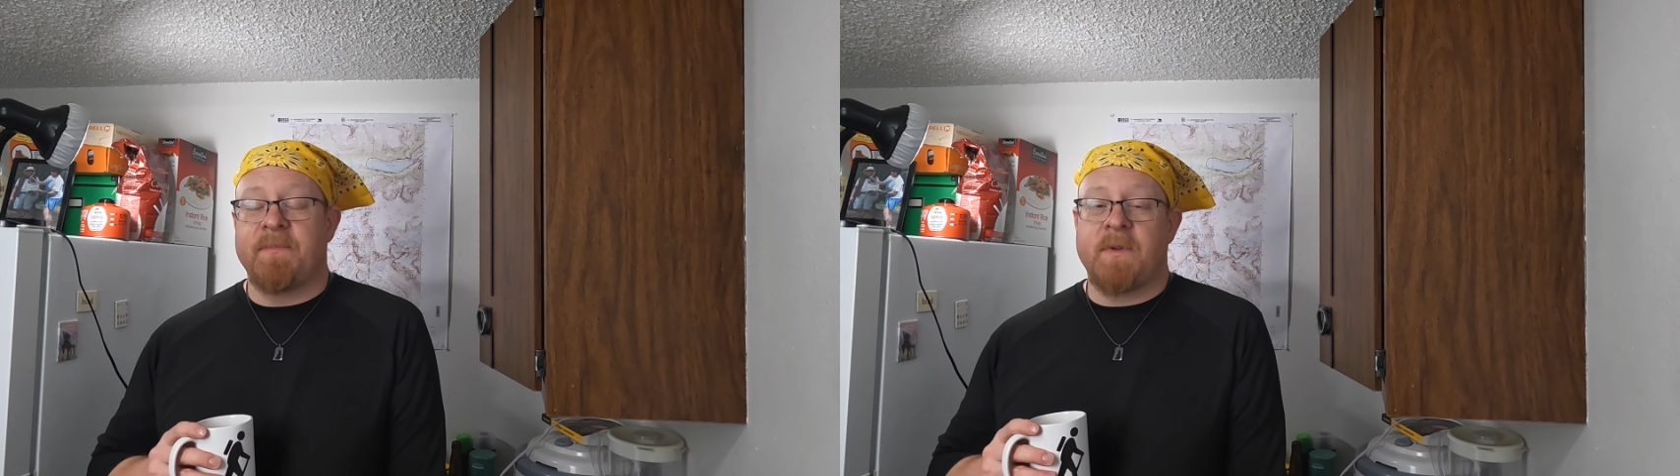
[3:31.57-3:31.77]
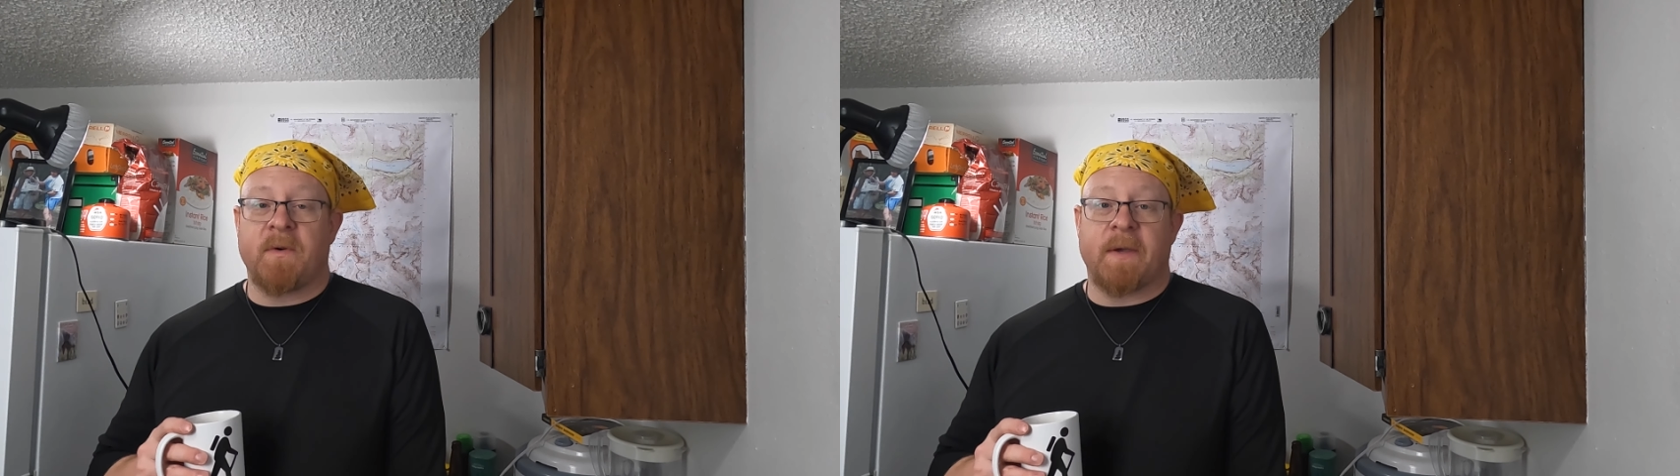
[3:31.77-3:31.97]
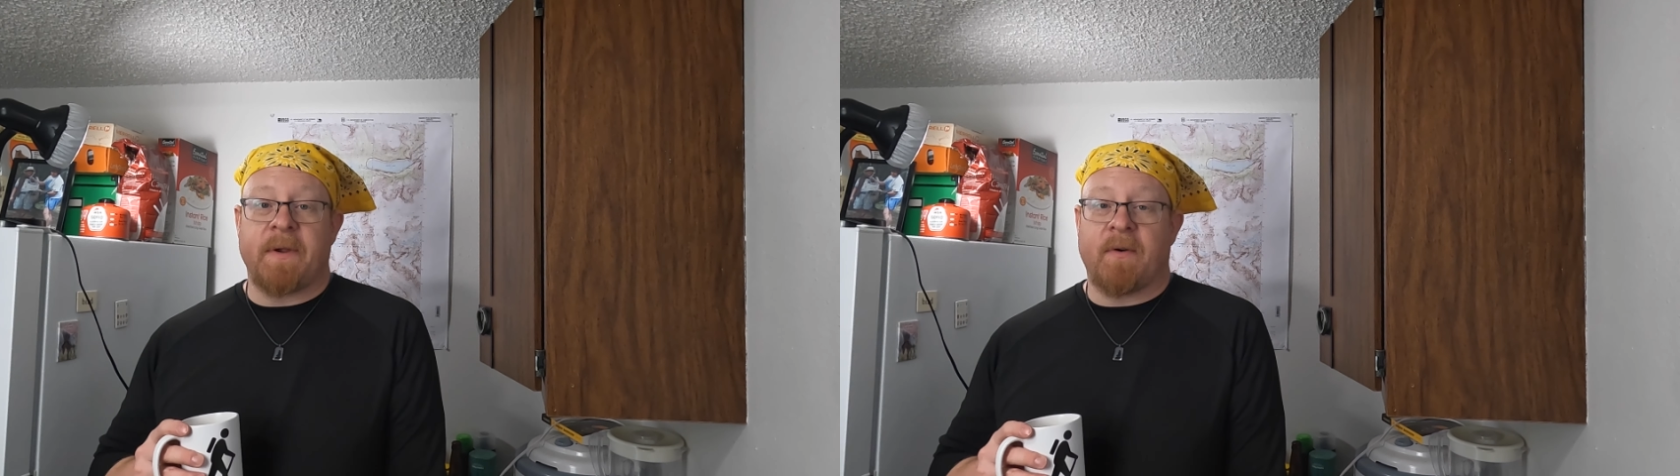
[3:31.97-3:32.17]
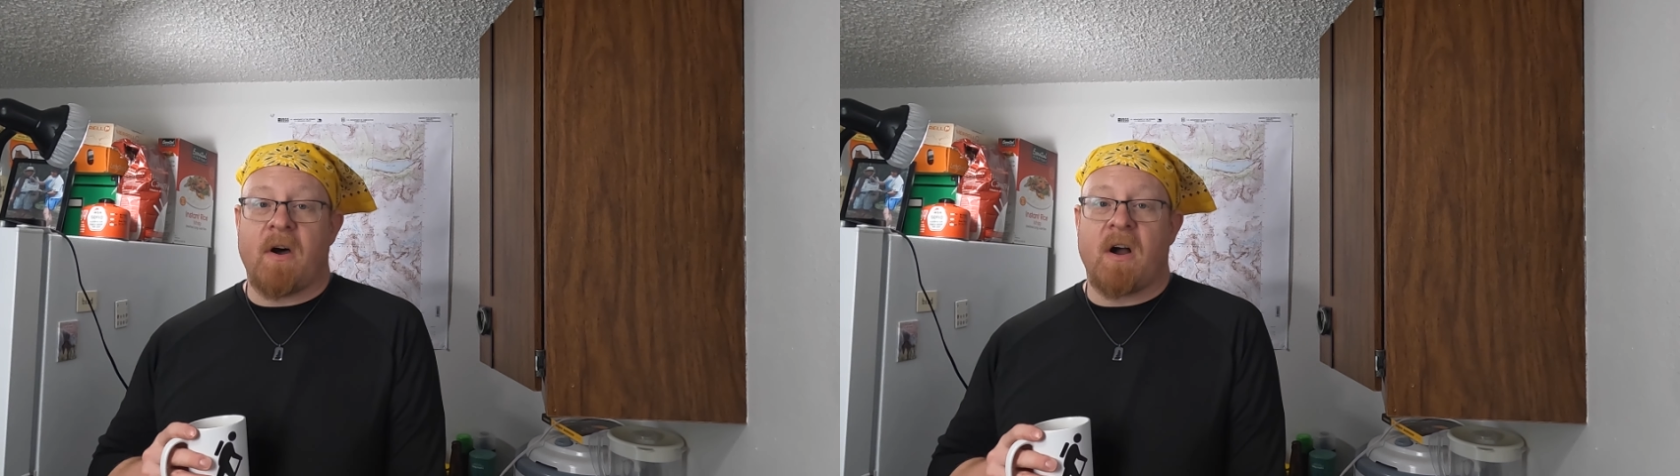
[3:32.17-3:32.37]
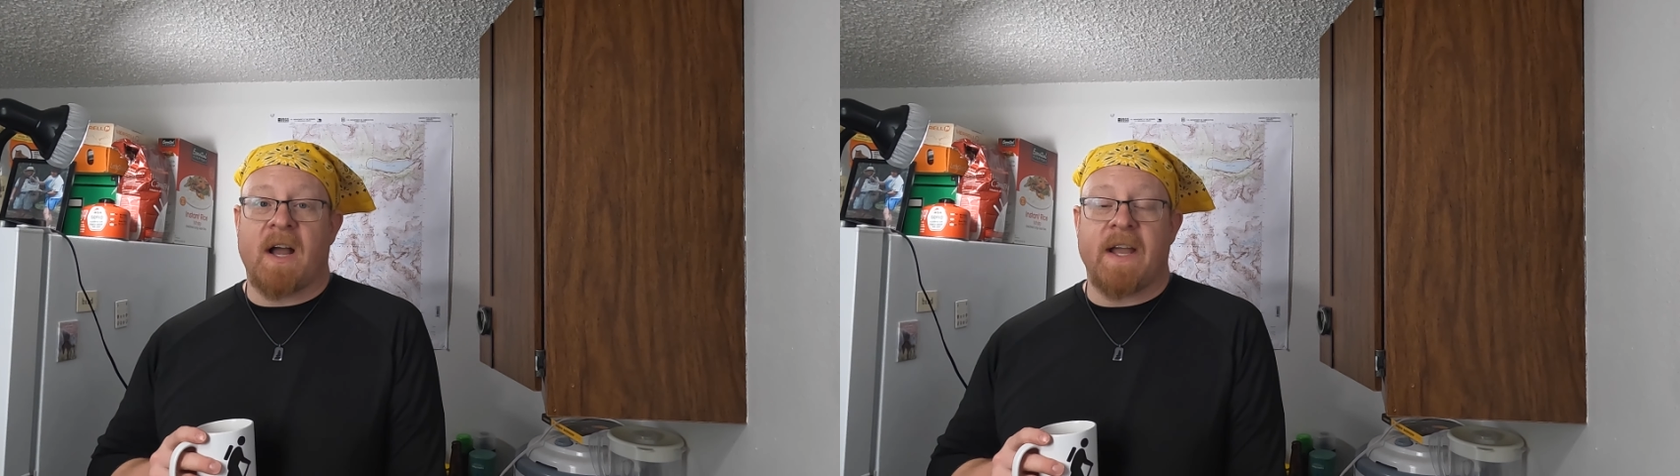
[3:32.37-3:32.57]
Don't get me
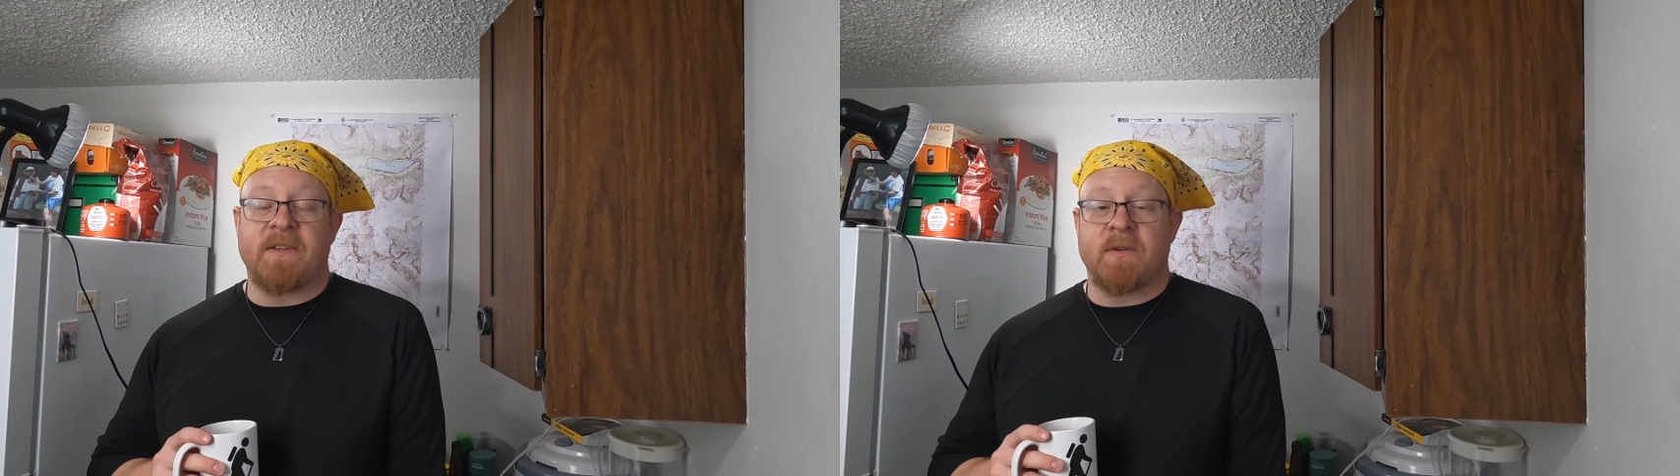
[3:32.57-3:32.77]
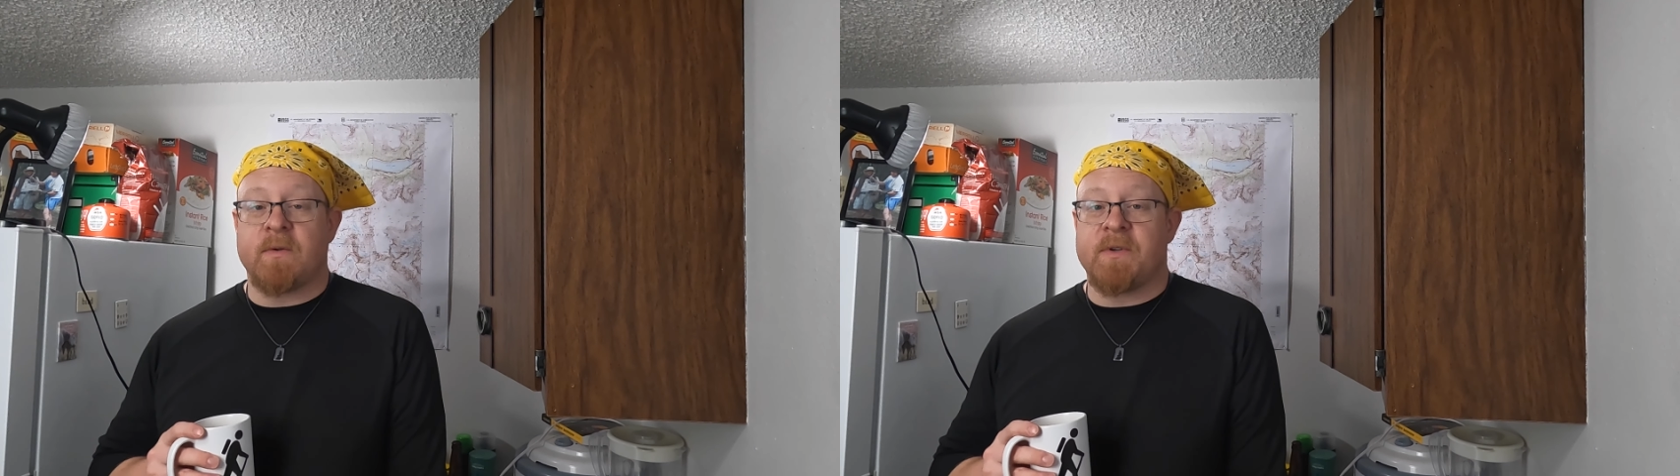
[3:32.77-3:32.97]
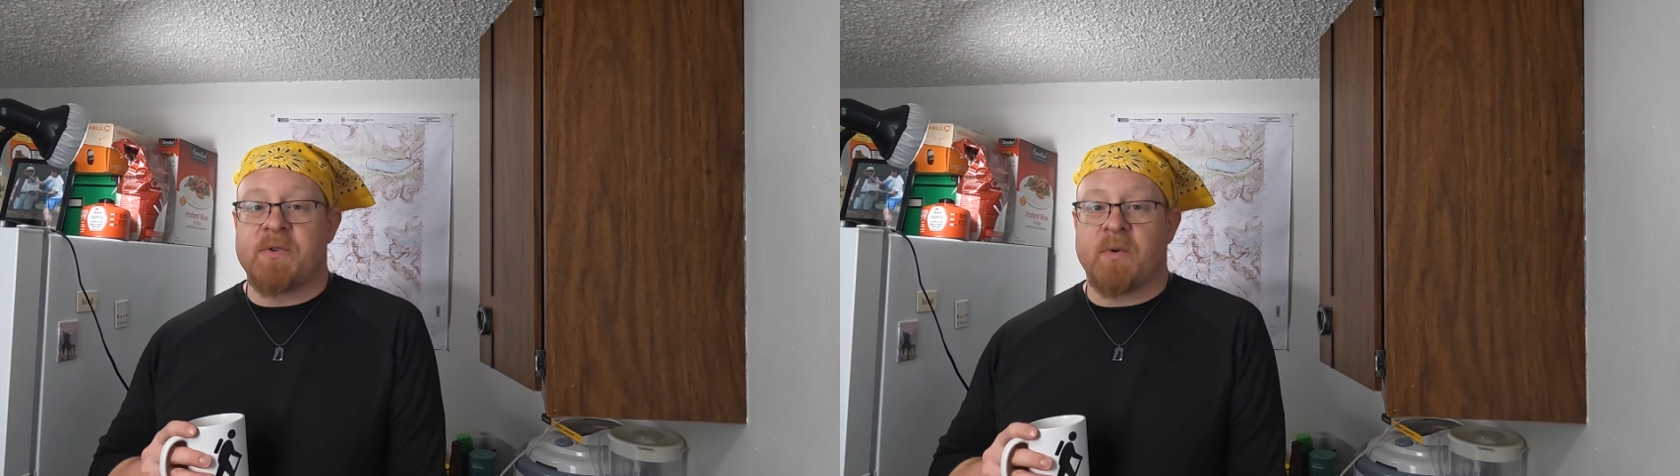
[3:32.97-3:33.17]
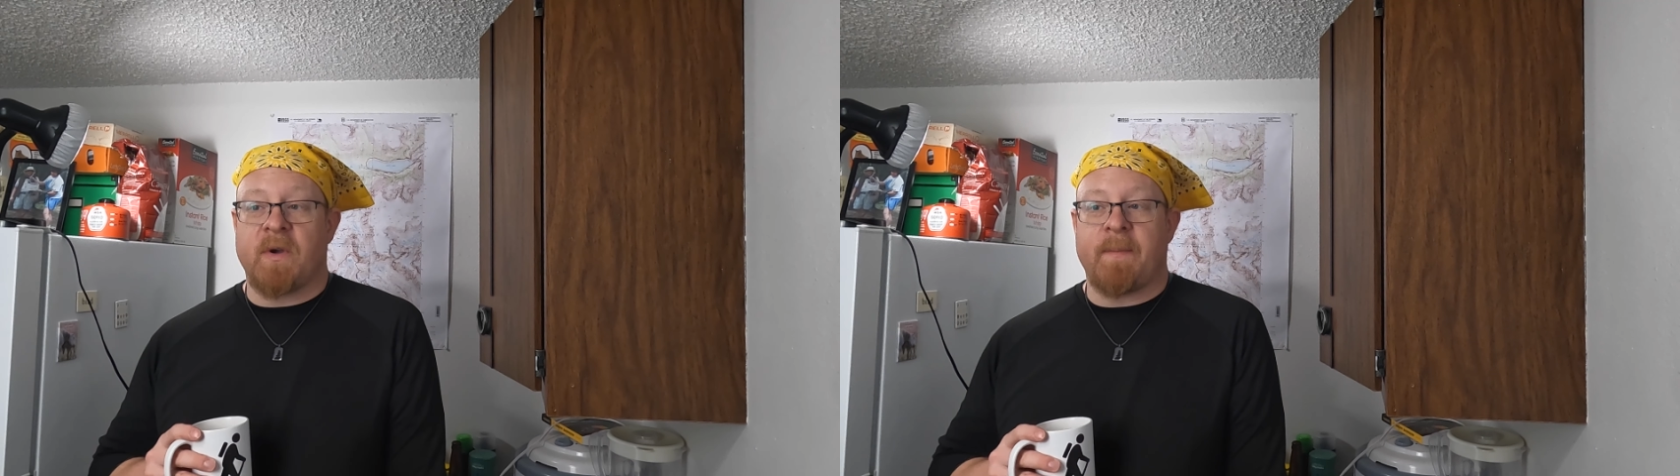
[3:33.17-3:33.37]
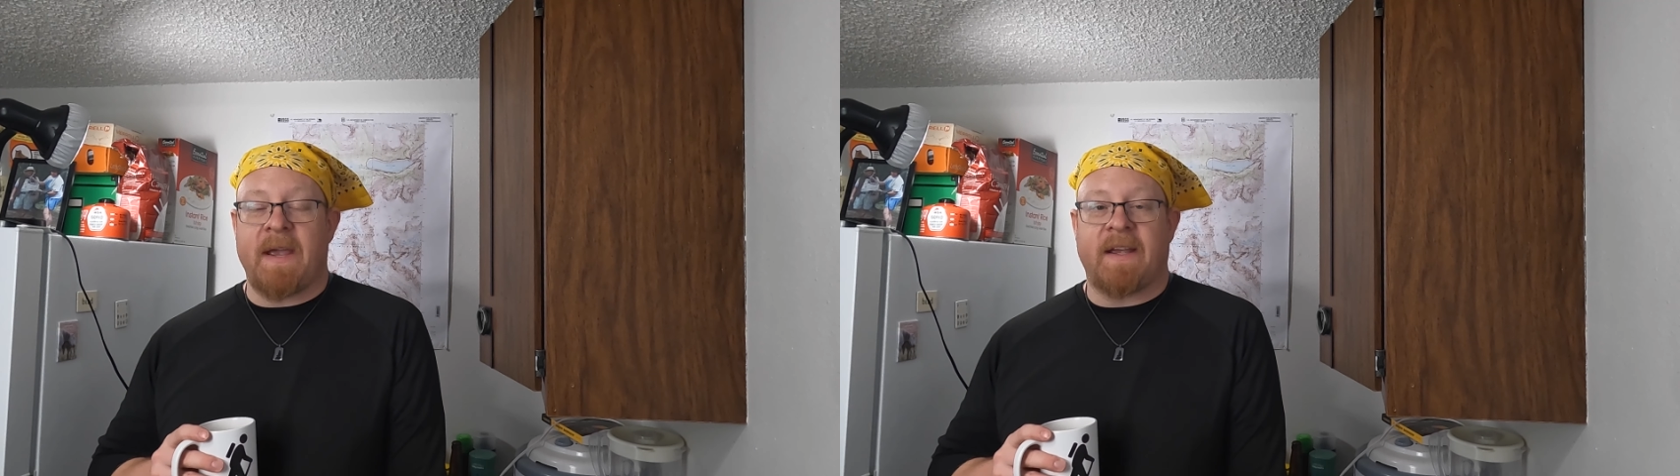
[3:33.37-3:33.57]
wrong, I do
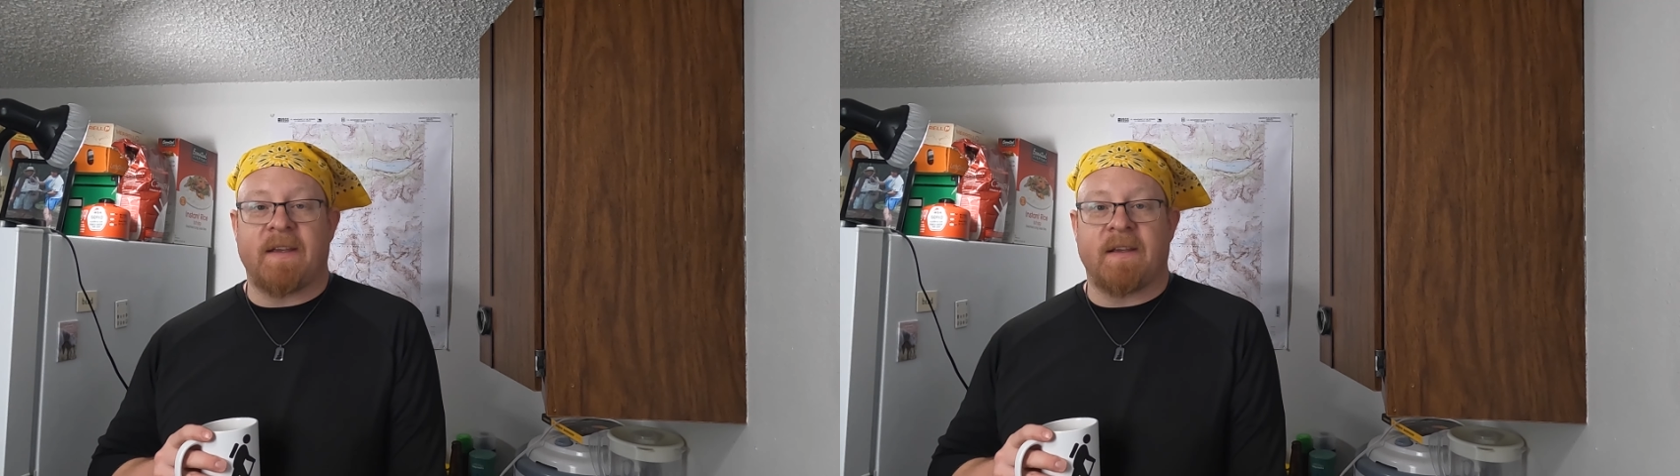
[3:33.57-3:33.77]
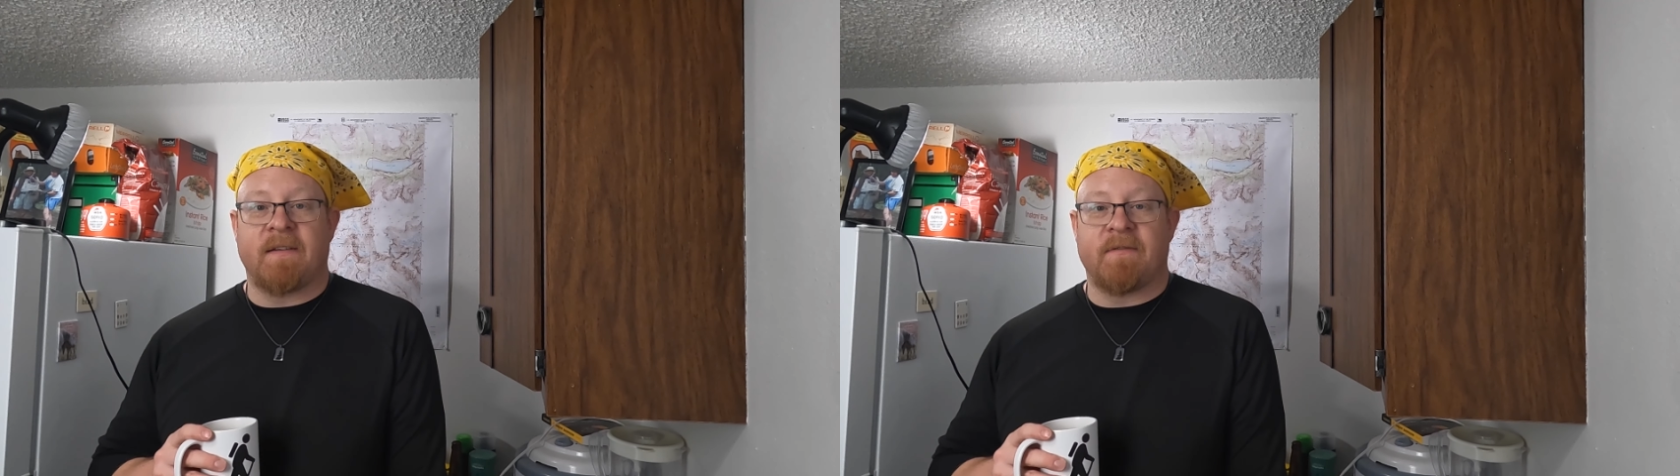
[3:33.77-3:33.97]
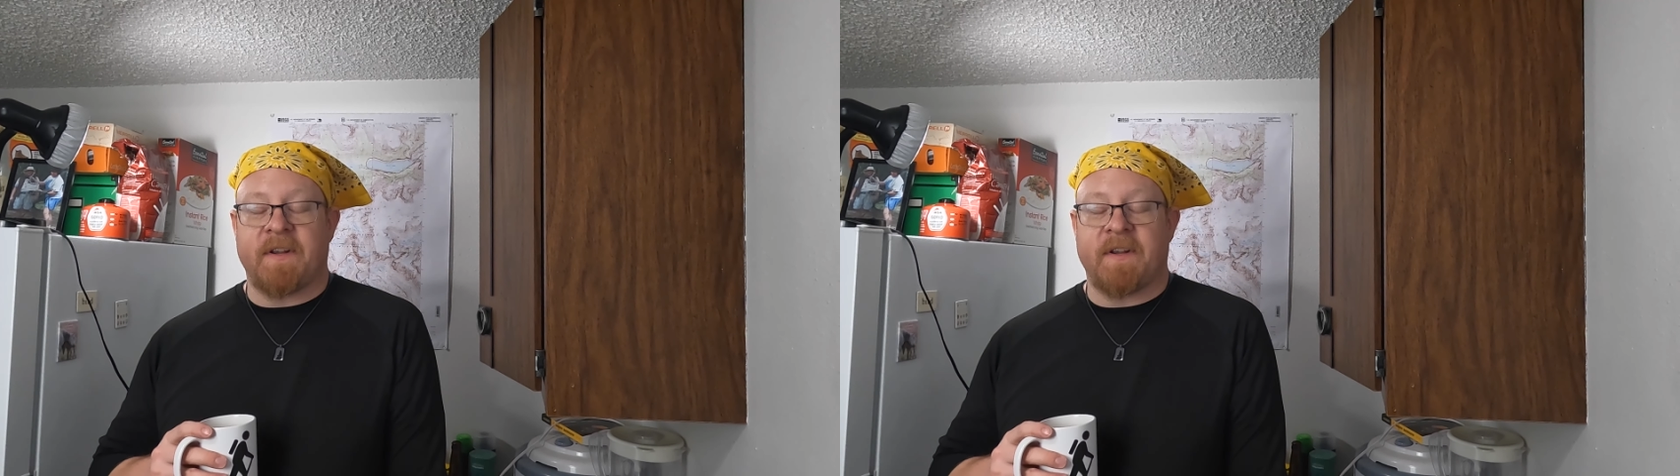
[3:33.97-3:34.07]
enjoy making